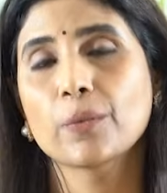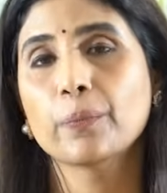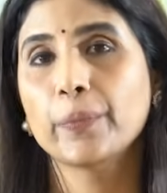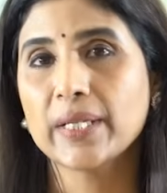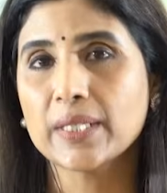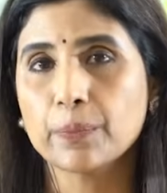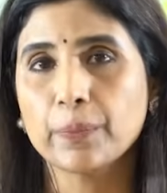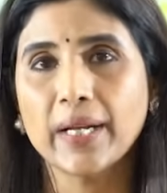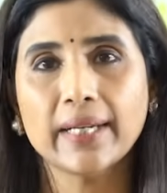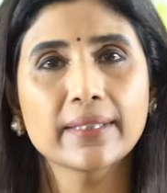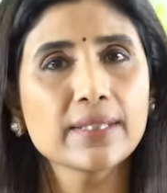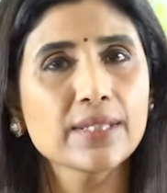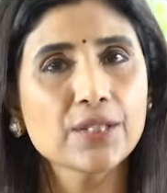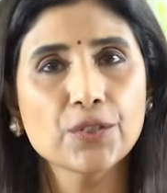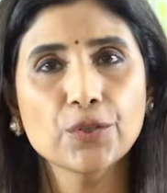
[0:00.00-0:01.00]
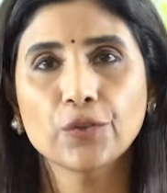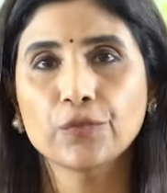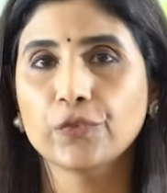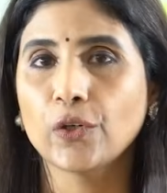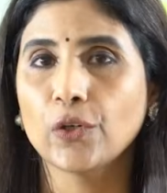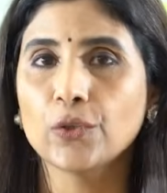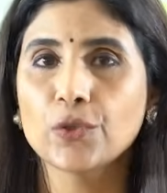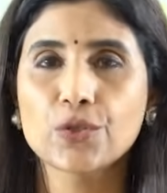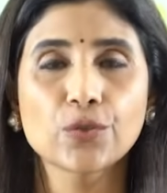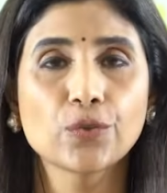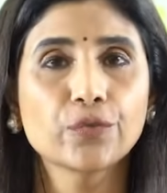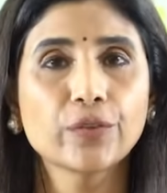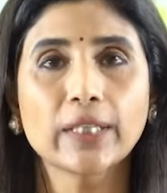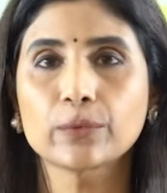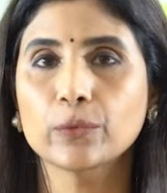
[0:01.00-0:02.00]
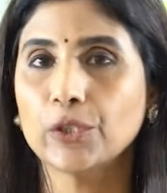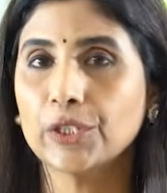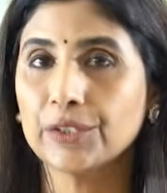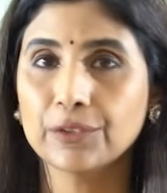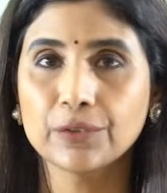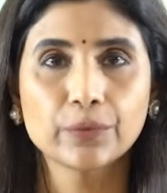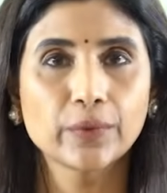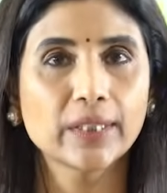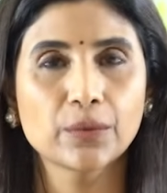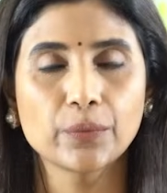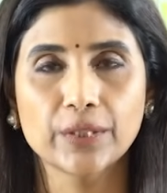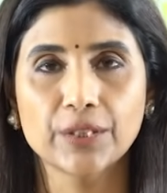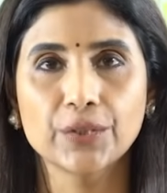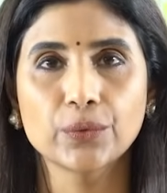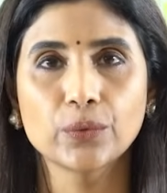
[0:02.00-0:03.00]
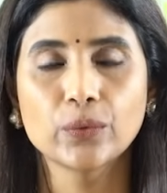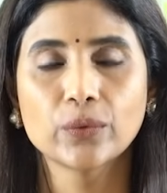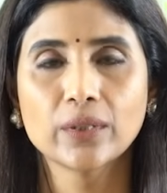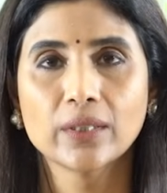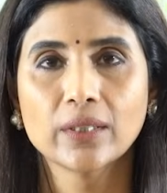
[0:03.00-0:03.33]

the best practices you have followed so far, whatever worked with you,